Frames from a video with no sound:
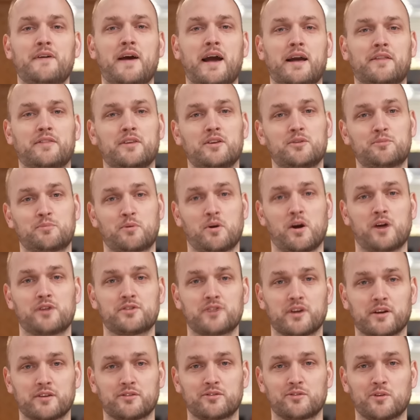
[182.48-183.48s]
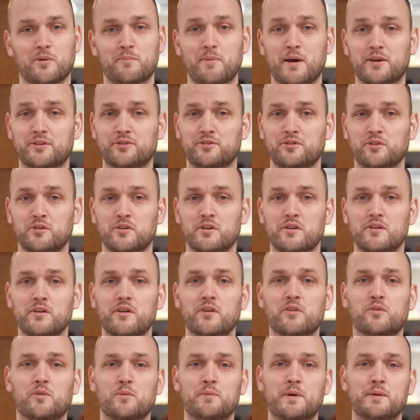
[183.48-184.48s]
In fact, these projects are best
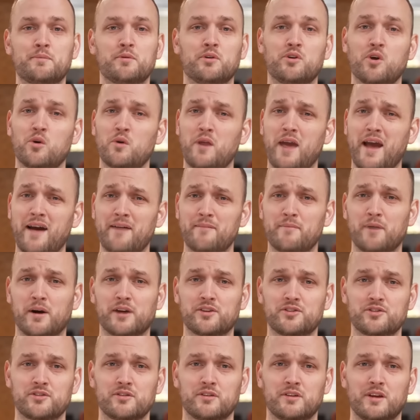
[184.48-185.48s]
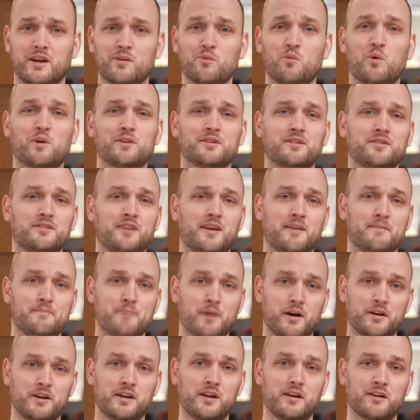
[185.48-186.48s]
suited for people who don't have much and want to
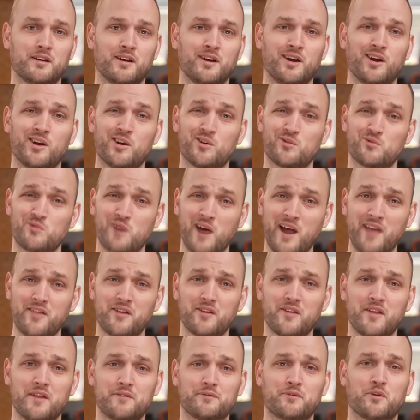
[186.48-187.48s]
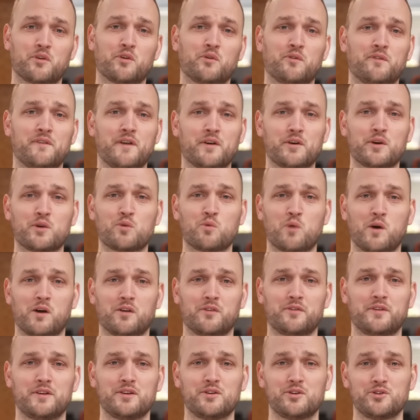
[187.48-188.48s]
save money, rather than for the
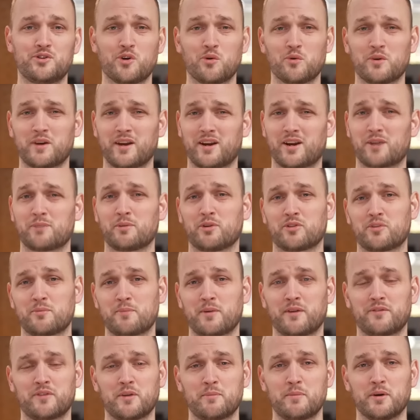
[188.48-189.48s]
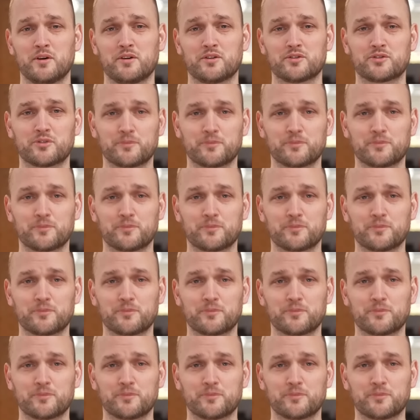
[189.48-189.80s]
very wealthy who don't care about their monthly